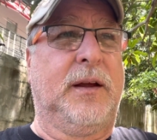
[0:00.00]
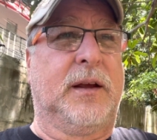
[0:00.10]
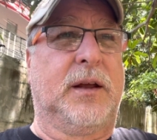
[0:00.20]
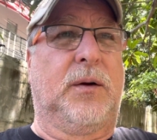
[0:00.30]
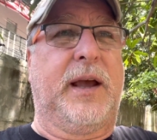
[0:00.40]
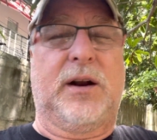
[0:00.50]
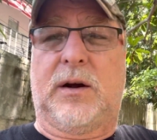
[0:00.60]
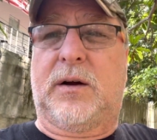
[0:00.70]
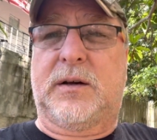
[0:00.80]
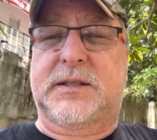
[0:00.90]
you know, hit
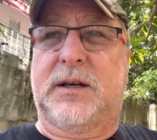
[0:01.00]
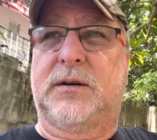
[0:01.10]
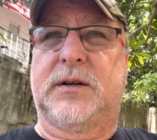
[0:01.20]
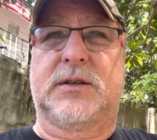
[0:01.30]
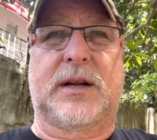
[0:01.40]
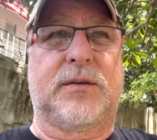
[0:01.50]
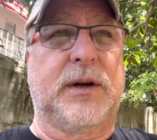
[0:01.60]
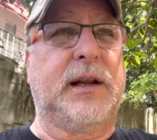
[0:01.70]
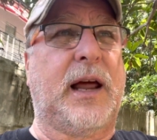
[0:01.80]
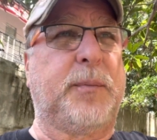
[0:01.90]
on all cylinders, and I
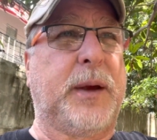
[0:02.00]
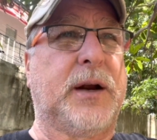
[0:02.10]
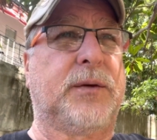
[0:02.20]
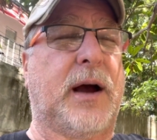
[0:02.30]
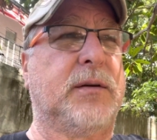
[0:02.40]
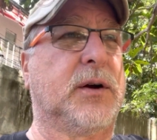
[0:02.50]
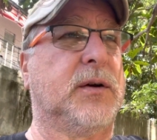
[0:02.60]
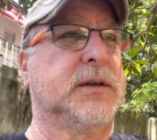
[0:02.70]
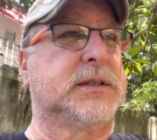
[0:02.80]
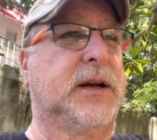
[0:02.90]
really like being around
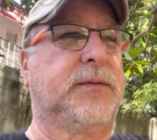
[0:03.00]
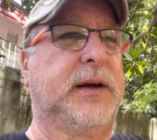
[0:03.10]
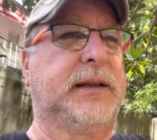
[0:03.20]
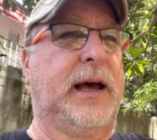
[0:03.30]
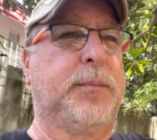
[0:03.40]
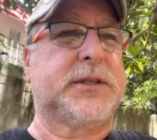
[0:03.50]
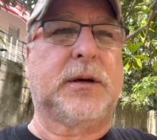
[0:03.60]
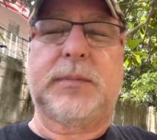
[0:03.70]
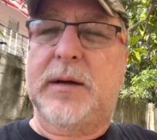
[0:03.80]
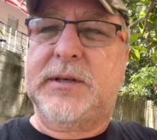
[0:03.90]
her and stuff like that. But
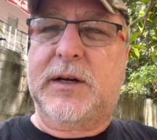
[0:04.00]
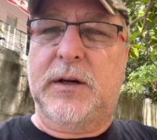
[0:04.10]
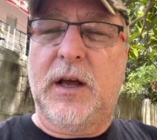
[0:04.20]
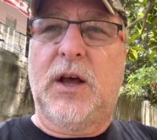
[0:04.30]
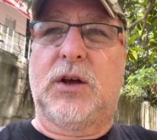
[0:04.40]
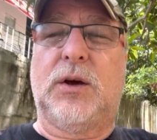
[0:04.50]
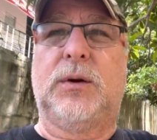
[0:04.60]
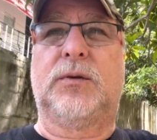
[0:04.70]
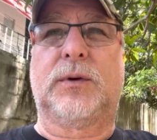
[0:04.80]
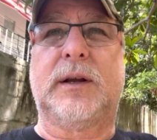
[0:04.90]
sometimes it could,
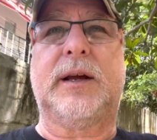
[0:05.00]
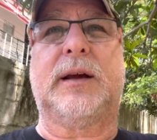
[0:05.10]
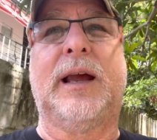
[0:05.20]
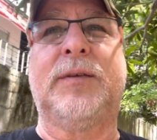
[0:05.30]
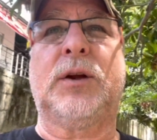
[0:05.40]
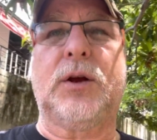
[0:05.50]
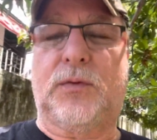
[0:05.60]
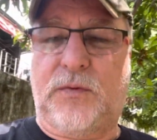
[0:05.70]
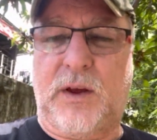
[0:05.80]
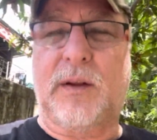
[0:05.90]
you really, even though you
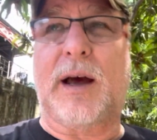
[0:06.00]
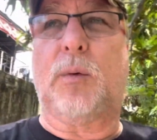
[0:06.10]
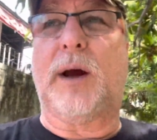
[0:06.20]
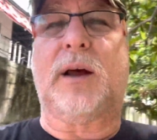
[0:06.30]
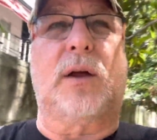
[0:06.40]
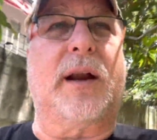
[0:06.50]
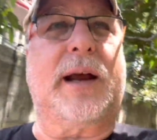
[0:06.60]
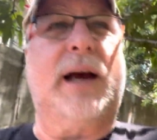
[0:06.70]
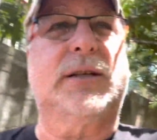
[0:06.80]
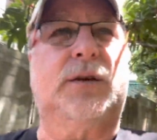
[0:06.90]
feel that way, a lot of
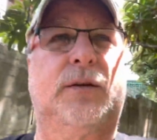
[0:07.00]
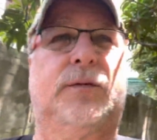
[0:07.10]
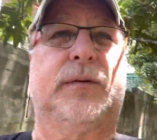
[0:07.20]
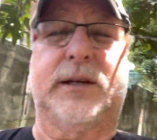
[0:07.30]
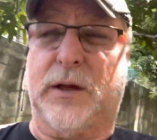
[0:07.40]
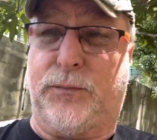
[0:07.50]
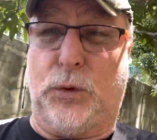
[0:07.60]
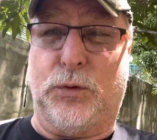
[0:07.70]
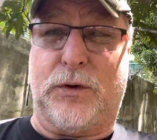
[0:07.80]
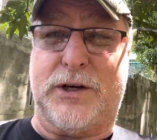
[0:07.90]
guys, they say
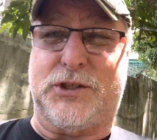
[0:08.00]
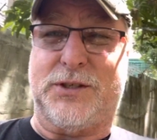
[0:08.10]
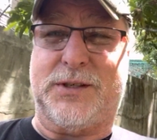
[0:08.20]
fool rush